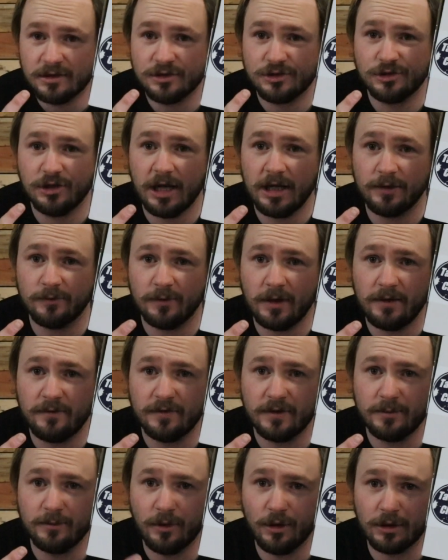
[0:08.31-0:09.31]
trout and
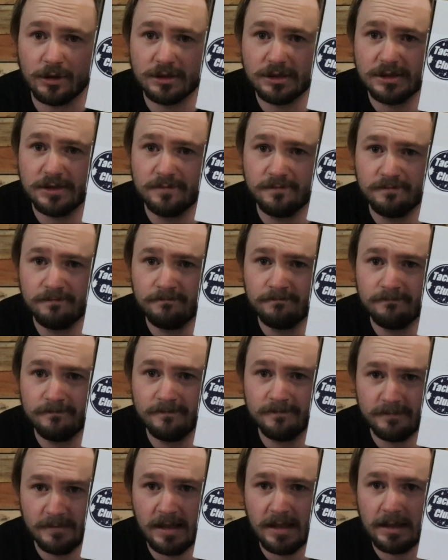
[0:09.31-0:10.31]
redfin box.
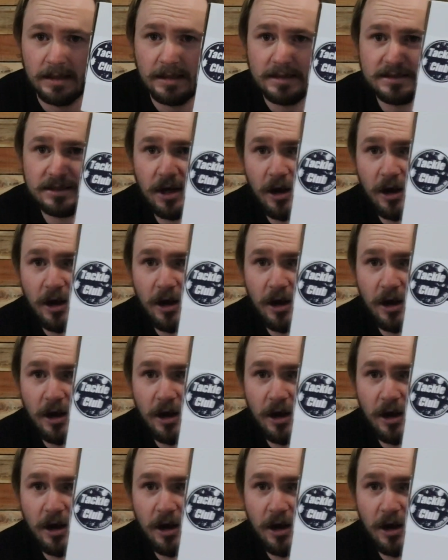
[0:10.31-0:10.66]
Let's